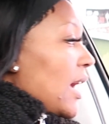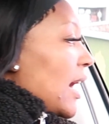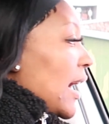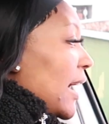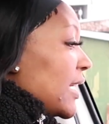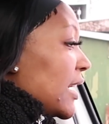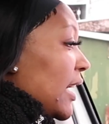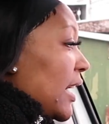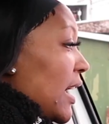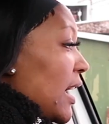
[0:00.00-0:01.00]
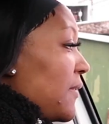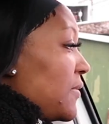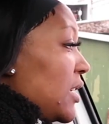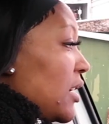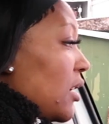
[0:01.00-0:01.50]
Hi, can I
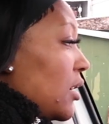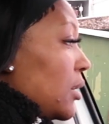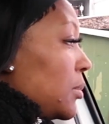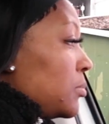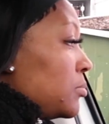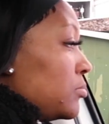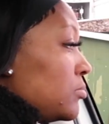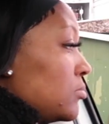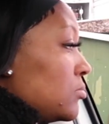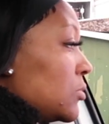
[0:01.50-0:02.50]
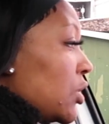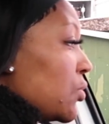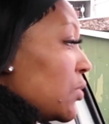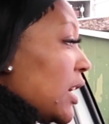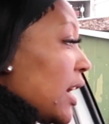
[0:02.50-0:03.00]
have the
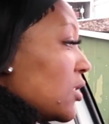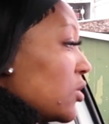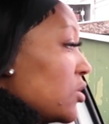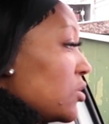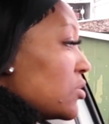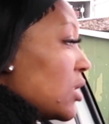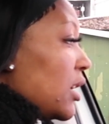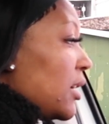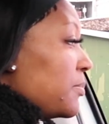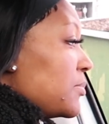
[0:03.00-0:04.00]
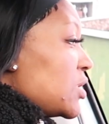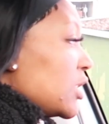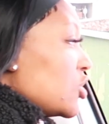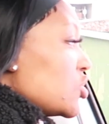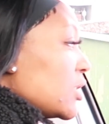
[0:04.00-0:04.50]
$3
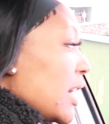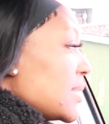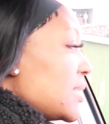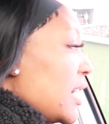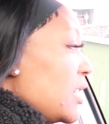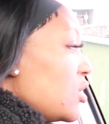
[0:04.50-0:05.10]
signature latte?